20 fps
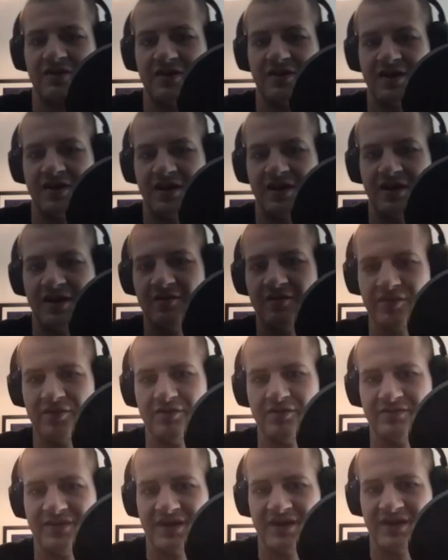round KO.
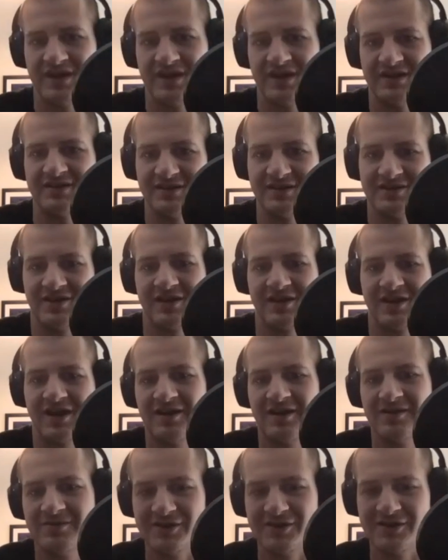Boom. That's it. That's all I
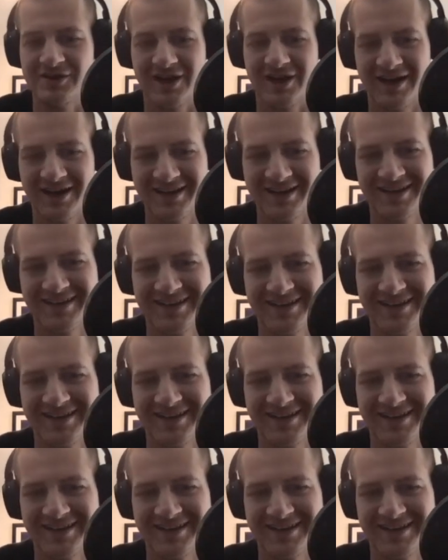got. What do you got?